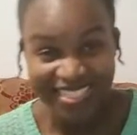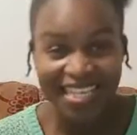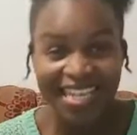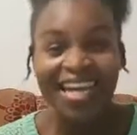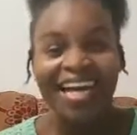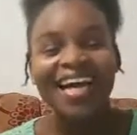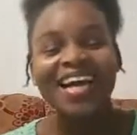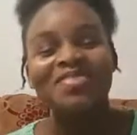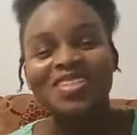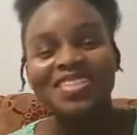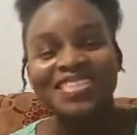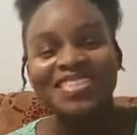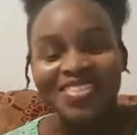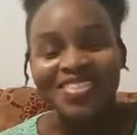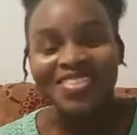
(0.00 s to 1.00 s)
But
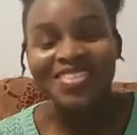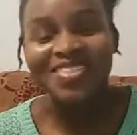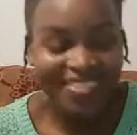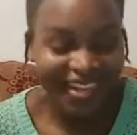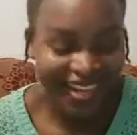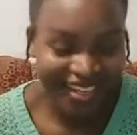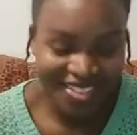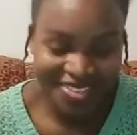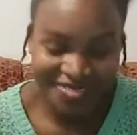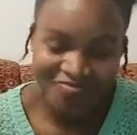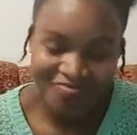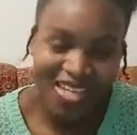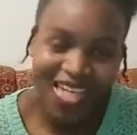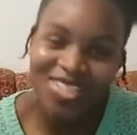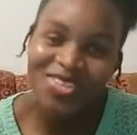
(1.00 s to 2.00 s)

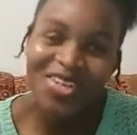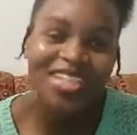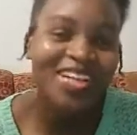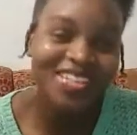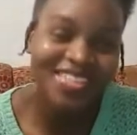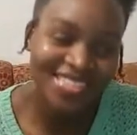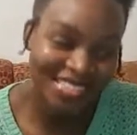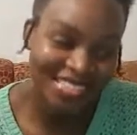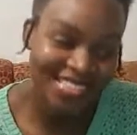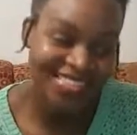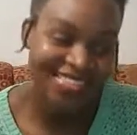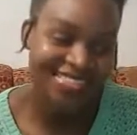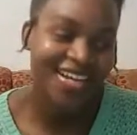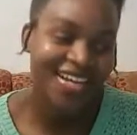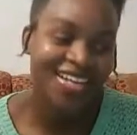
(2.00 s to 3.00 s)
I try not
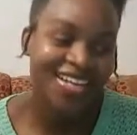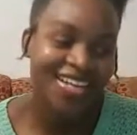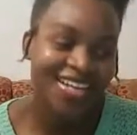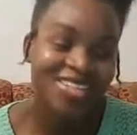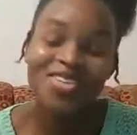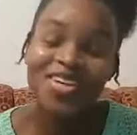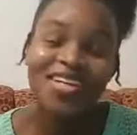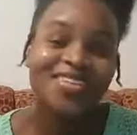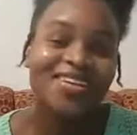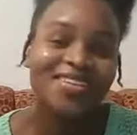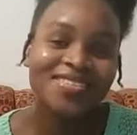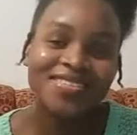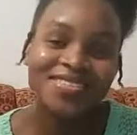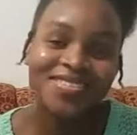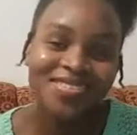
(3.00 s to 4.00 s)

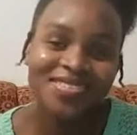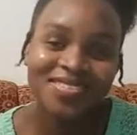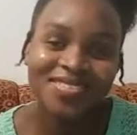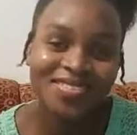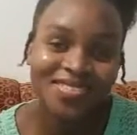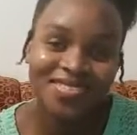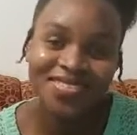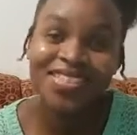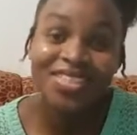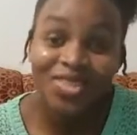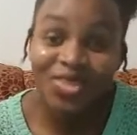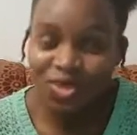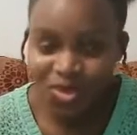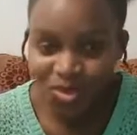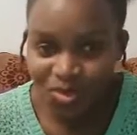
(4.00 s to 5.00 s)
to sing
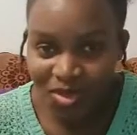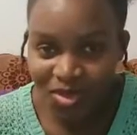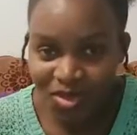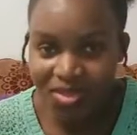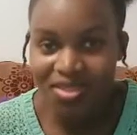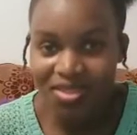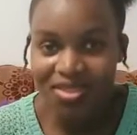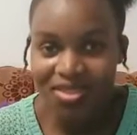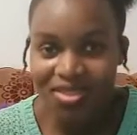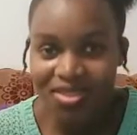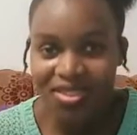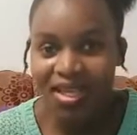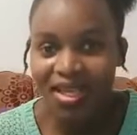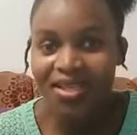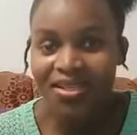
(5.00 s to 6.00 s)
too much, like,
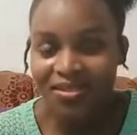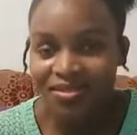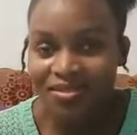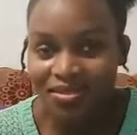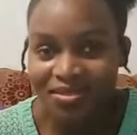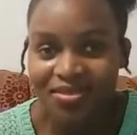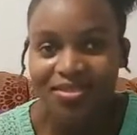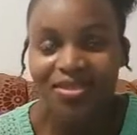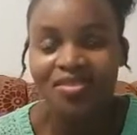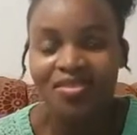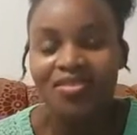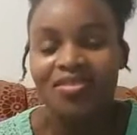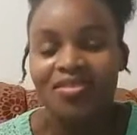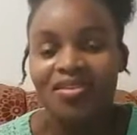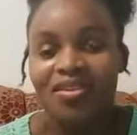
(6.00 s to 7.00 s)
you know.
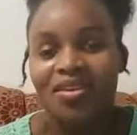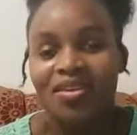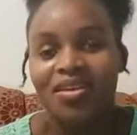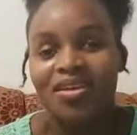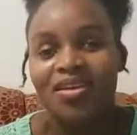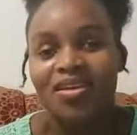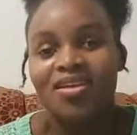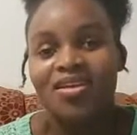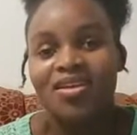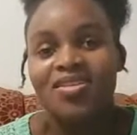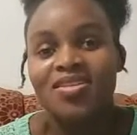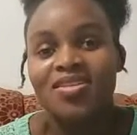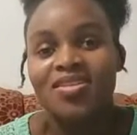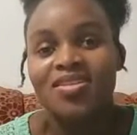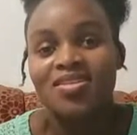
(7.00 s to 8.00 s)
So
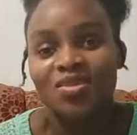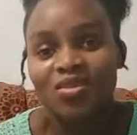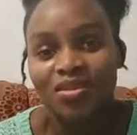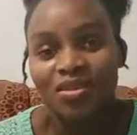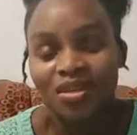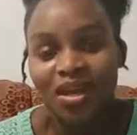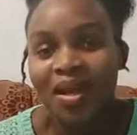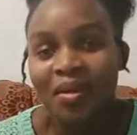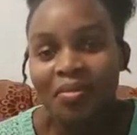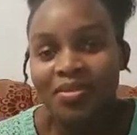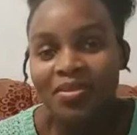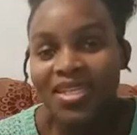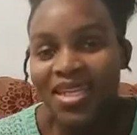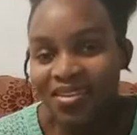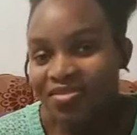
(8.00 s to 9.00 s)
I have the
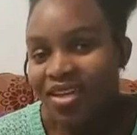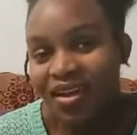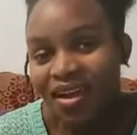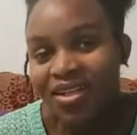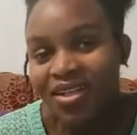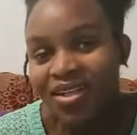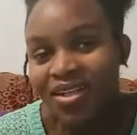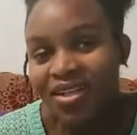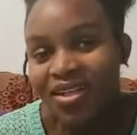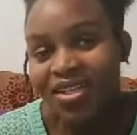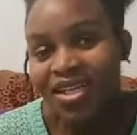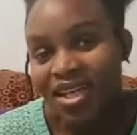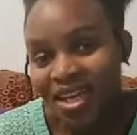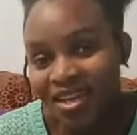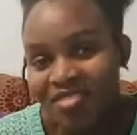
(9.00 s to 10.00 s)
gift that God
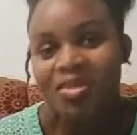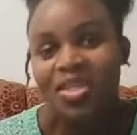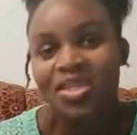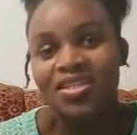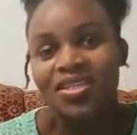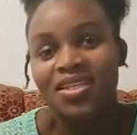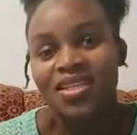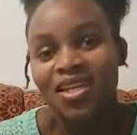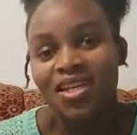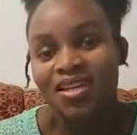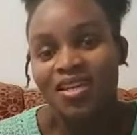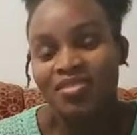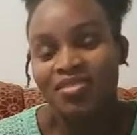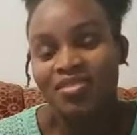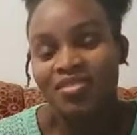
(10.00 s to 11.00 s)
gave me, the gift of
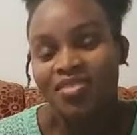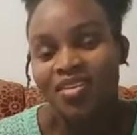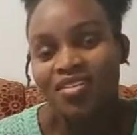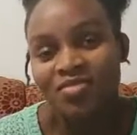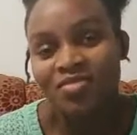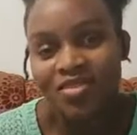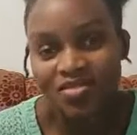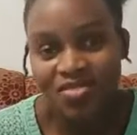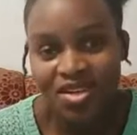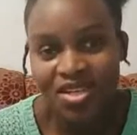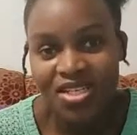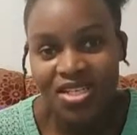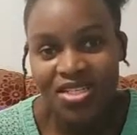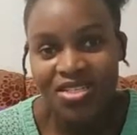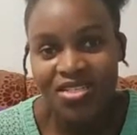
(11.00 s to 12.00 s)
my voice.
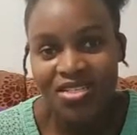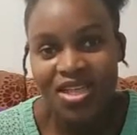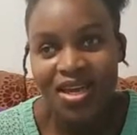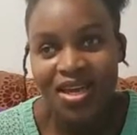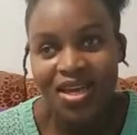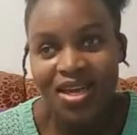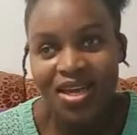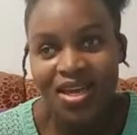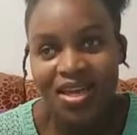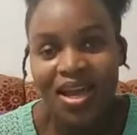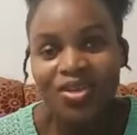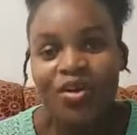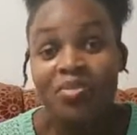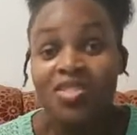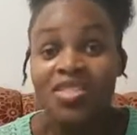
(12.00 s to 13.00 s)
I now
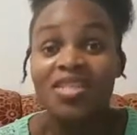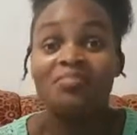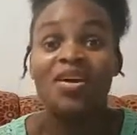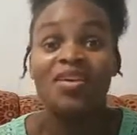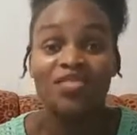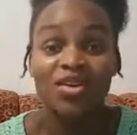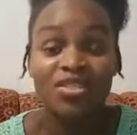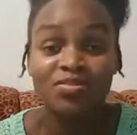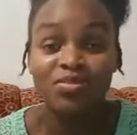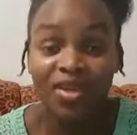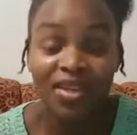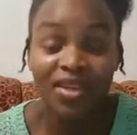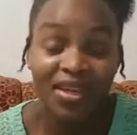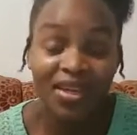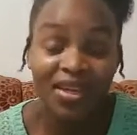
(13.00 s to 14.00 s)
appreciate my voice
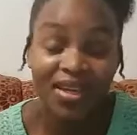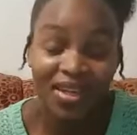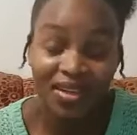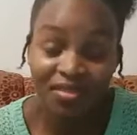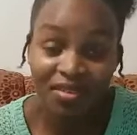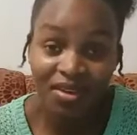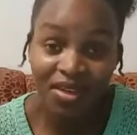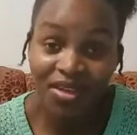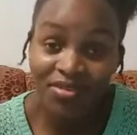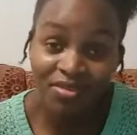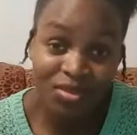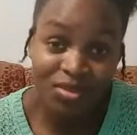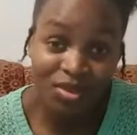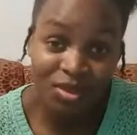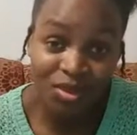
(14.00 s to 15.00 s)
more than ever, even
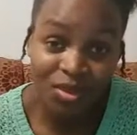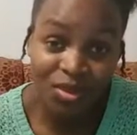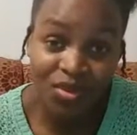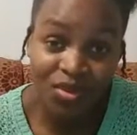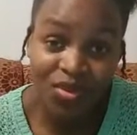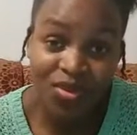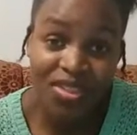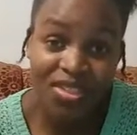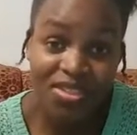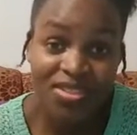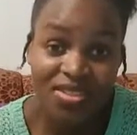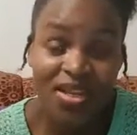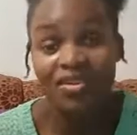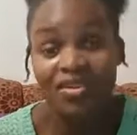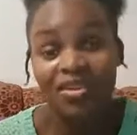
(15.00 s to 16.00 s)
though it's not really
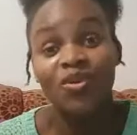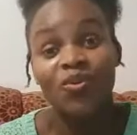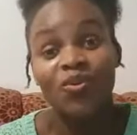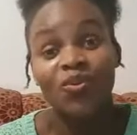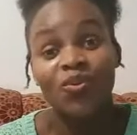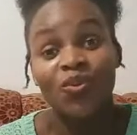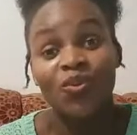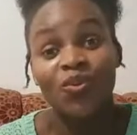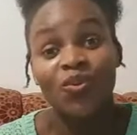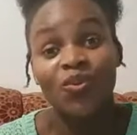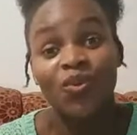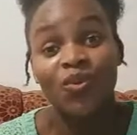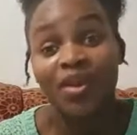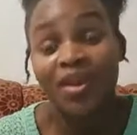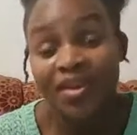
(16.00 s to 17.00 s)
where it used
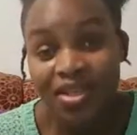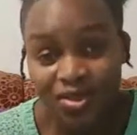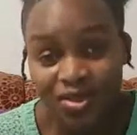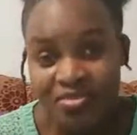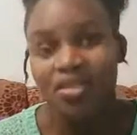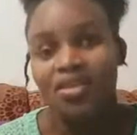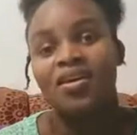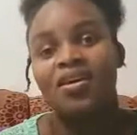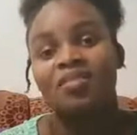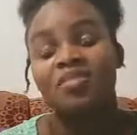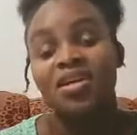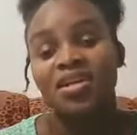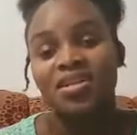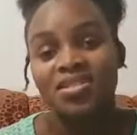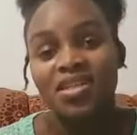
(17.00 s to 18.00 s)
to be because
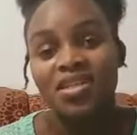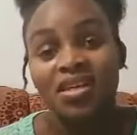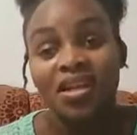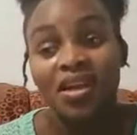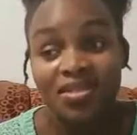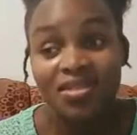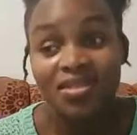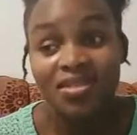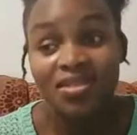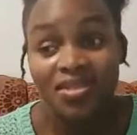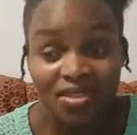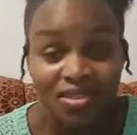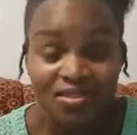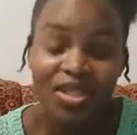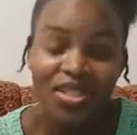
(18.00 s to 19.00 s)
I lost, well,
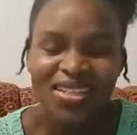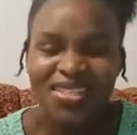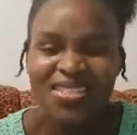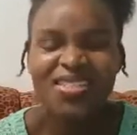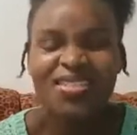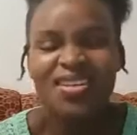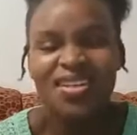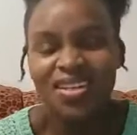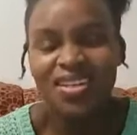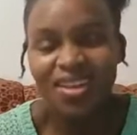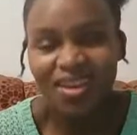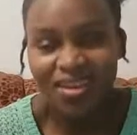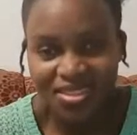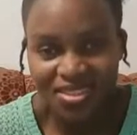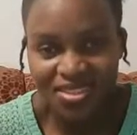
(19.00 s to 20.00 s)
not necessarily
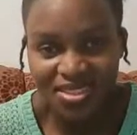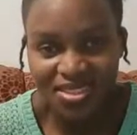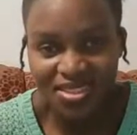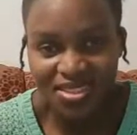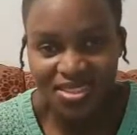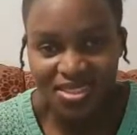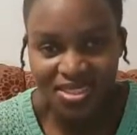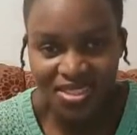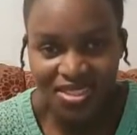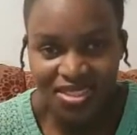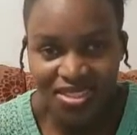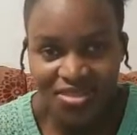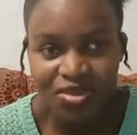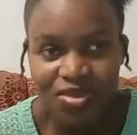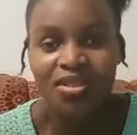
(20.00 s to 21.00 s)
lost it, but
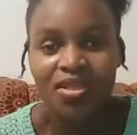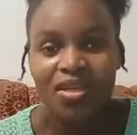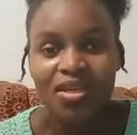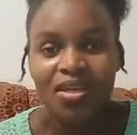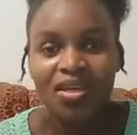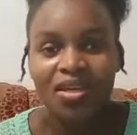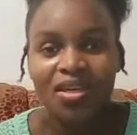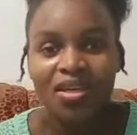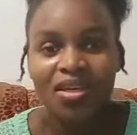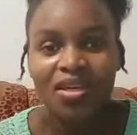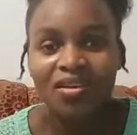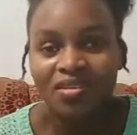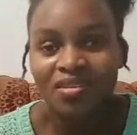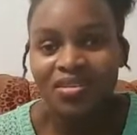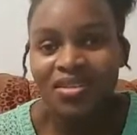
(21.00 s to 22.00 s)

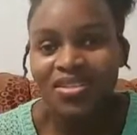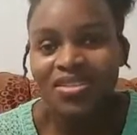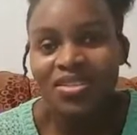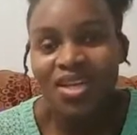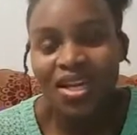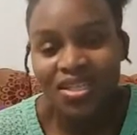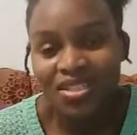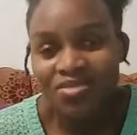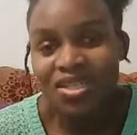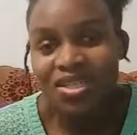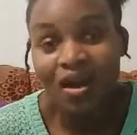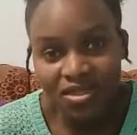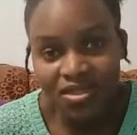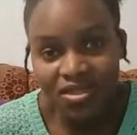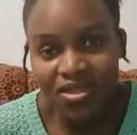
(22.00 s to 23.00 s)
it has been
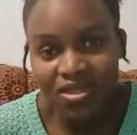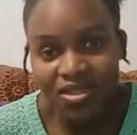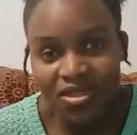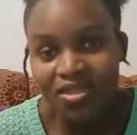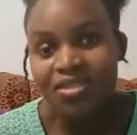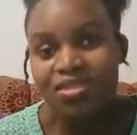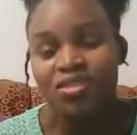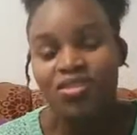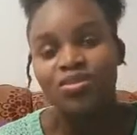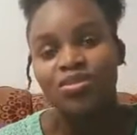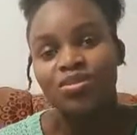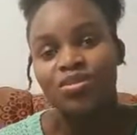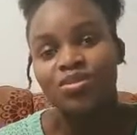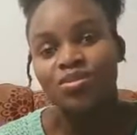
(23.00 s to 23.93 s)
altered due to